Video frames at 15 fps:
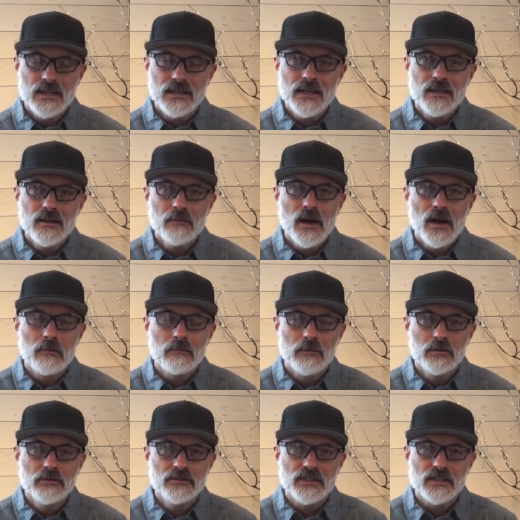think about
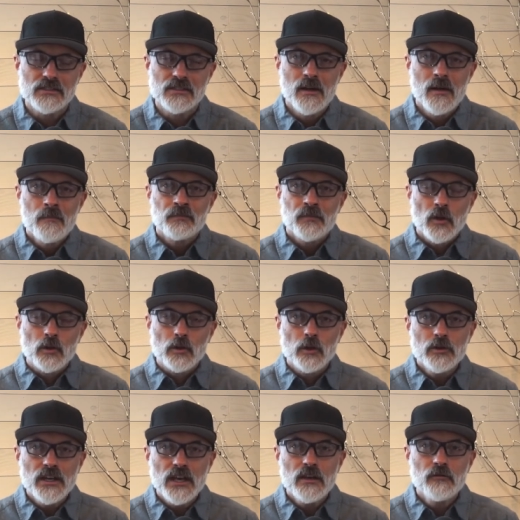Moses
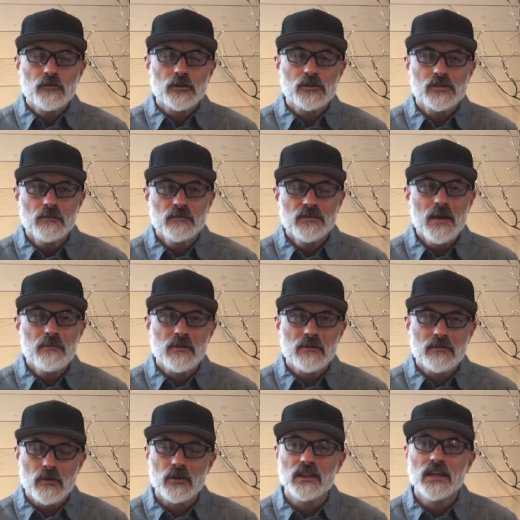looking for some type
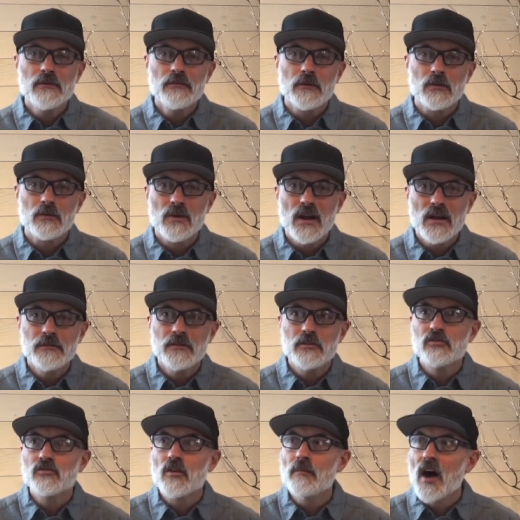of relief or
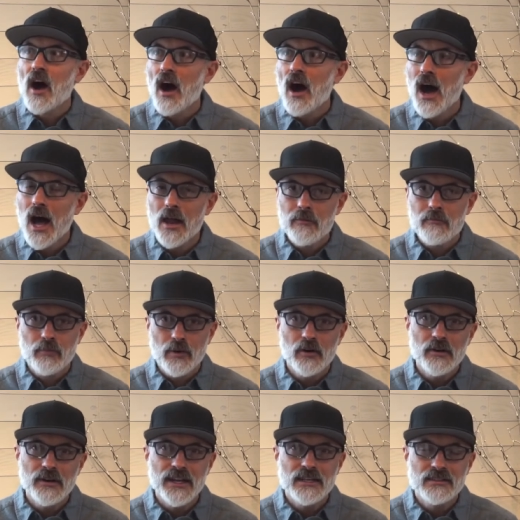refuge from the hot,
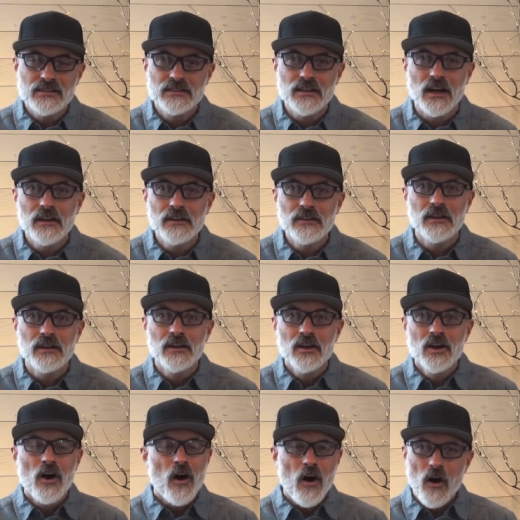burning sun,
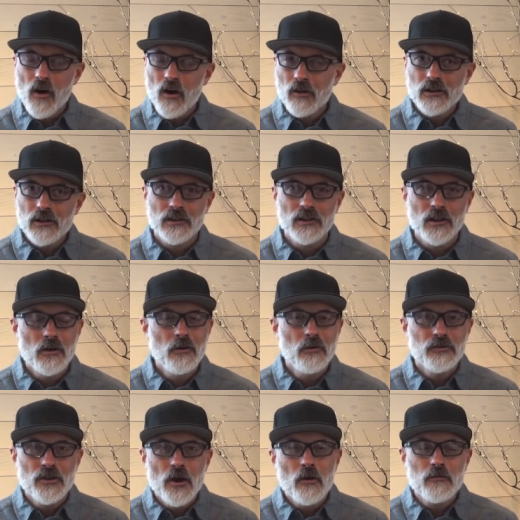all
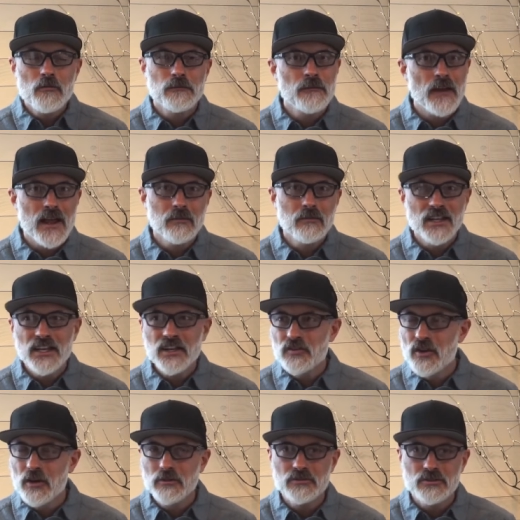alone, no family,
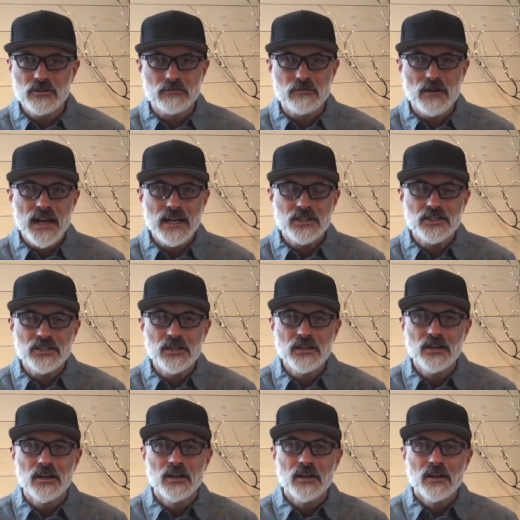no
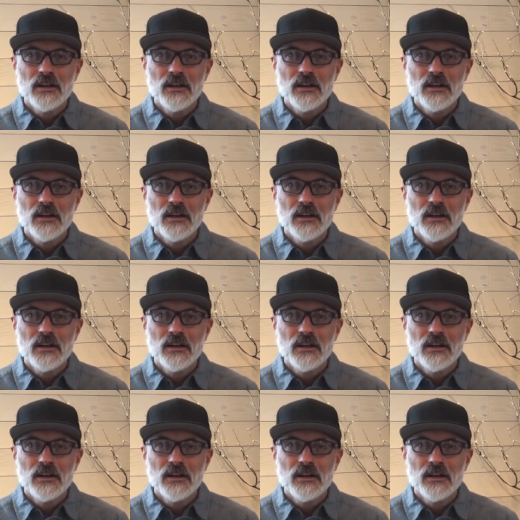direction